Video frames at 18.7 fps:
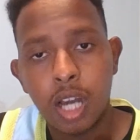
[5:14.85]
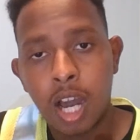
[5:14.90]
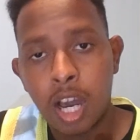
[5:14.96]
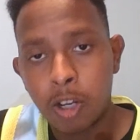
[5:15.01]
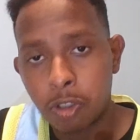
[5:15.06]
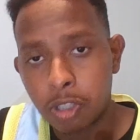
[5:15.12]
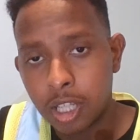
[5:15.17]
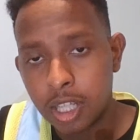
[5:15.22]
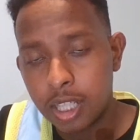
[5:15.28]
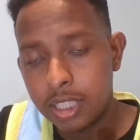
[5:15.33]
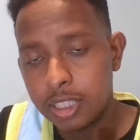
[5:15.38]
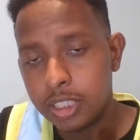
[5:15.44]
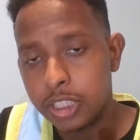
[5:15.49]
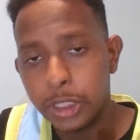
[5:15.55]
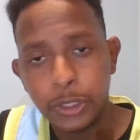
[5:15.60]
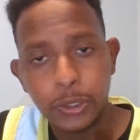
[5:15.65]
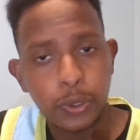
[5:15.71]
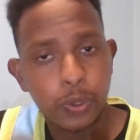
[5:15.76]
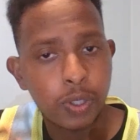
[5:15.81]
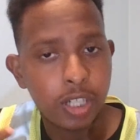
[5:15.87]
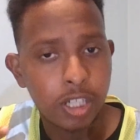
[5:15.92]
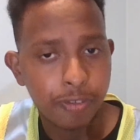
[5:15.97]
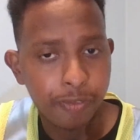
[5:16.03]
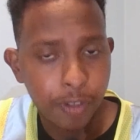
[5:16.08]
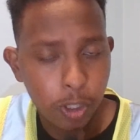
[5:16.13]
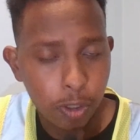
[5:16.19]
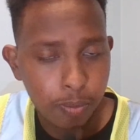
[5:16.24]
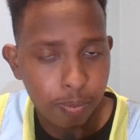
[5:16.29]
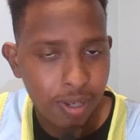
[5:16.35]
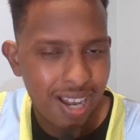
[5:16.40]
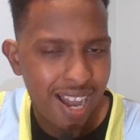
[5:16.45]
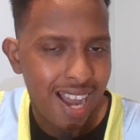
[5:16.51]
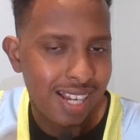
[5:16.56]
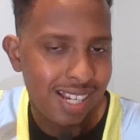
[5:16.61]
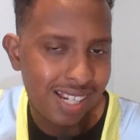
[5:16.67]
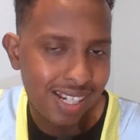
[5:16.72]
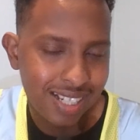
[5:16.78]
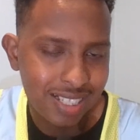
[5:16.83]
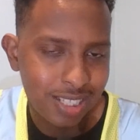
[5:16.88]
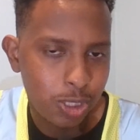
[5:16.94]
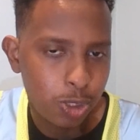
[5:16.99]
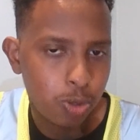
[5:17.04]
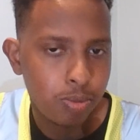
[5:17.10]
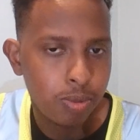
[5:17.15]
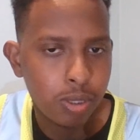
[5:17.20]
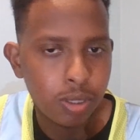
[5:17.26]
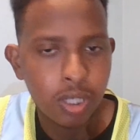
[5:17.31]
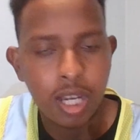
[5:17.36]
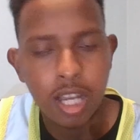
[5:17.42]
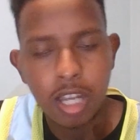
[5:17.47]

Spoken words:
an organization or a developer a chance to be